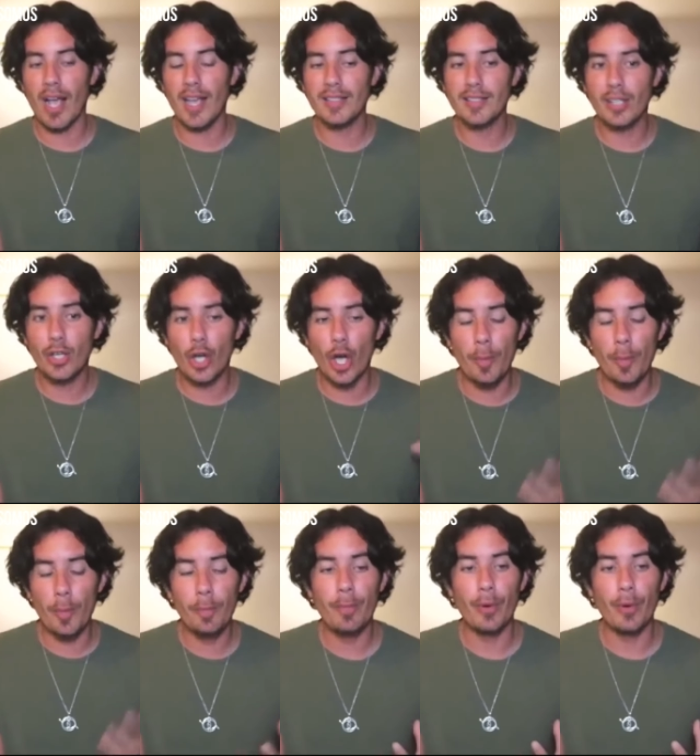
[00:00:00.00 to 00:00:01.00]
as the
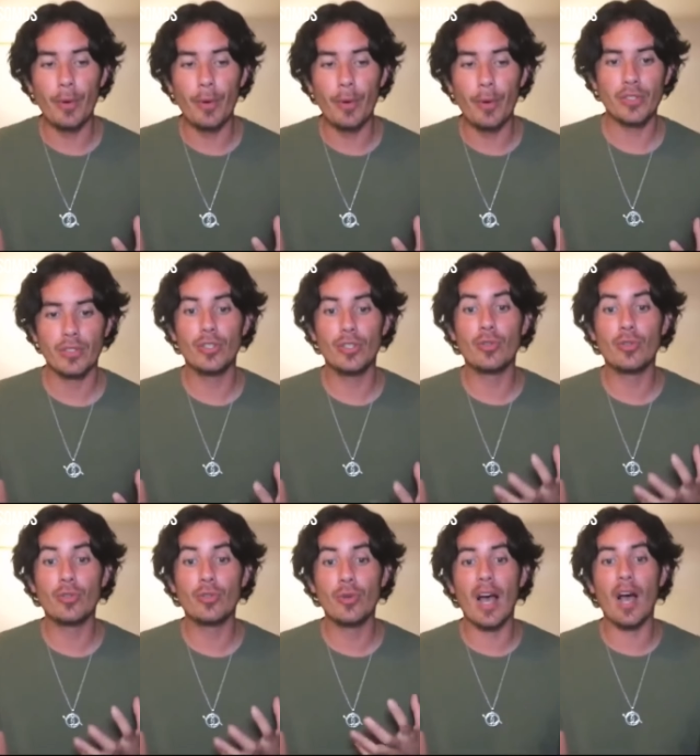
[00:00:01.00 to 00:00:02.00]
compost to
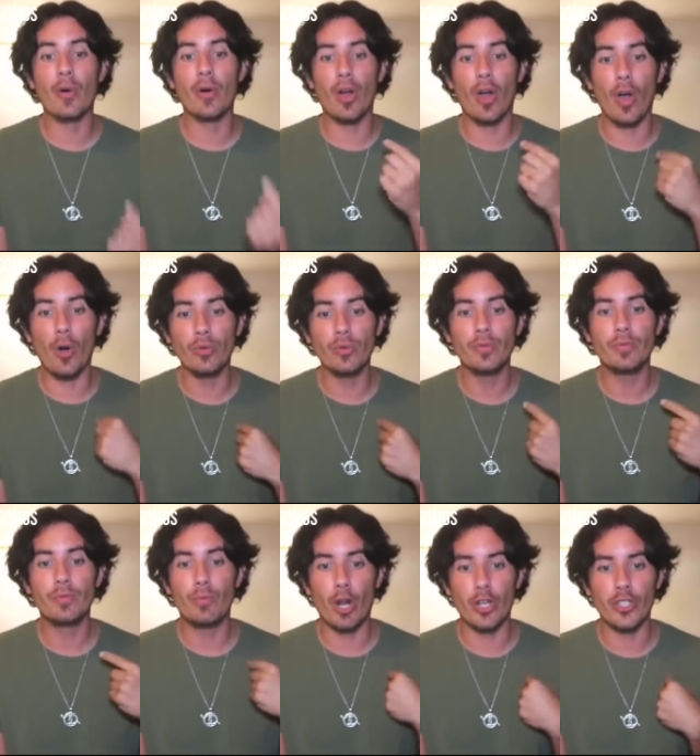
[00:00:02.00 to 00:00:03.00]
create our
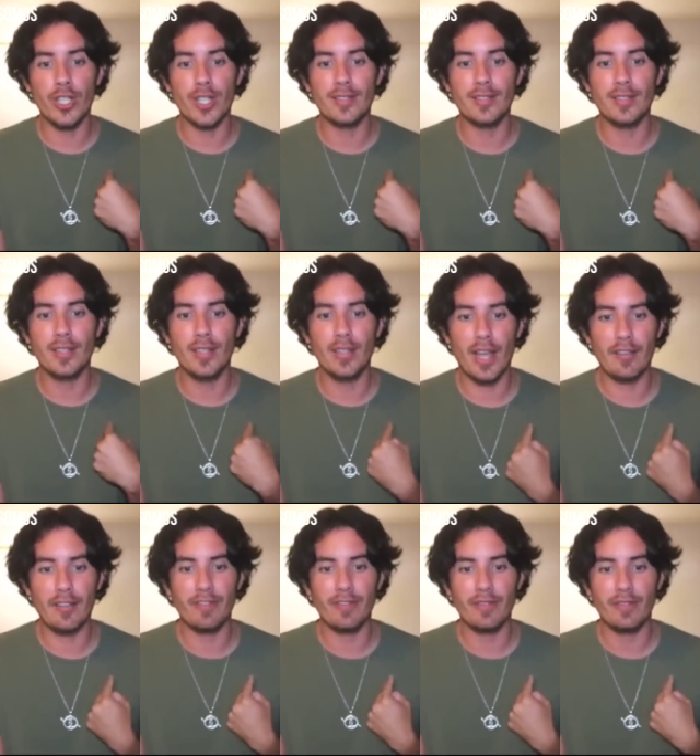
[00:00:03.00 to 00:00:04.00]
own projects in
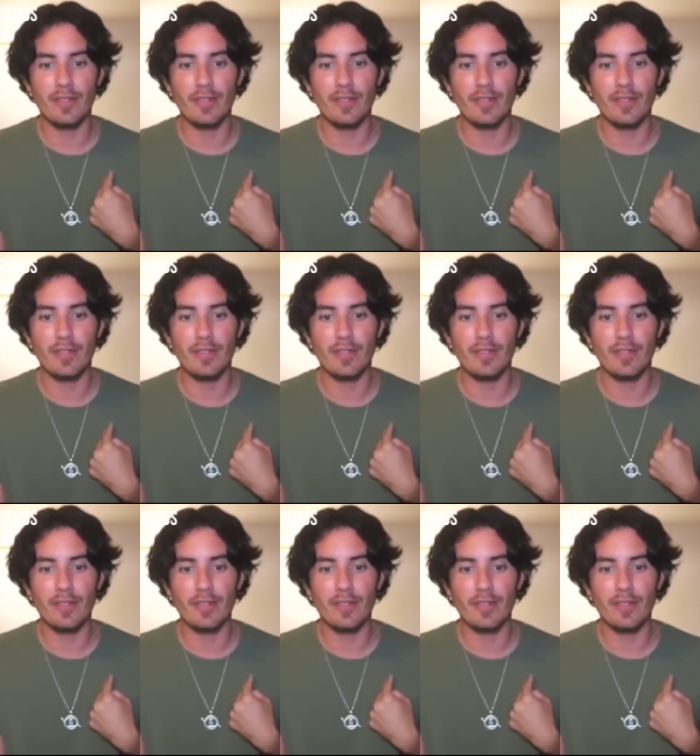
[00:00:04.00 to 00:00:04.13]
life.